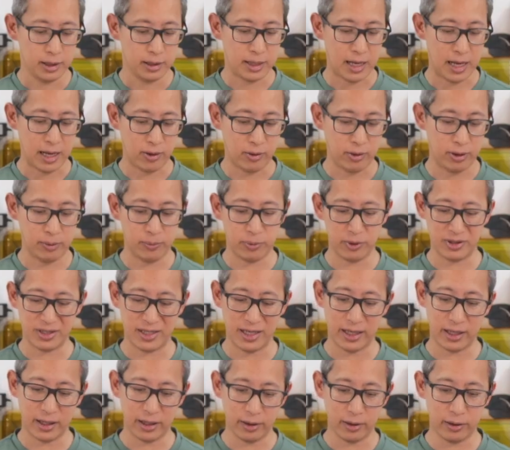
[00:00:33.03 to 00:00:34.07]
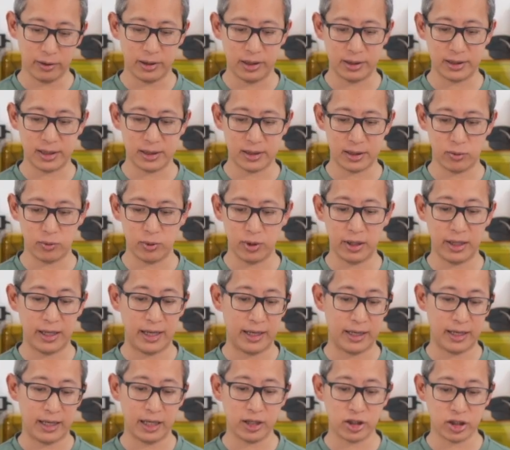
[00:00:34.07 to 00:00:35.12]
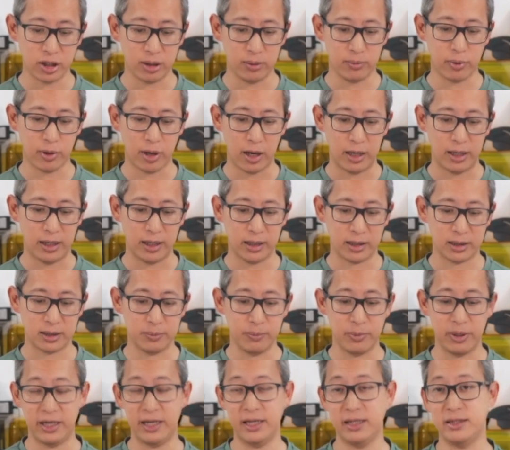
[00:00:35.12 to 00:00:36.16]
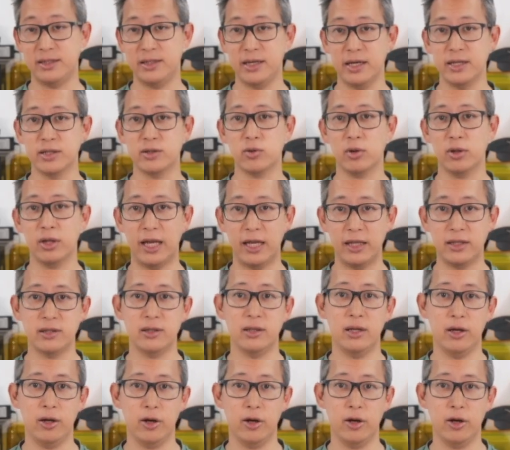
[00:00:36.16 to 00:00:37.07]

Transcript: Now in particular, this isn't really a kitchen product, but it does relate to the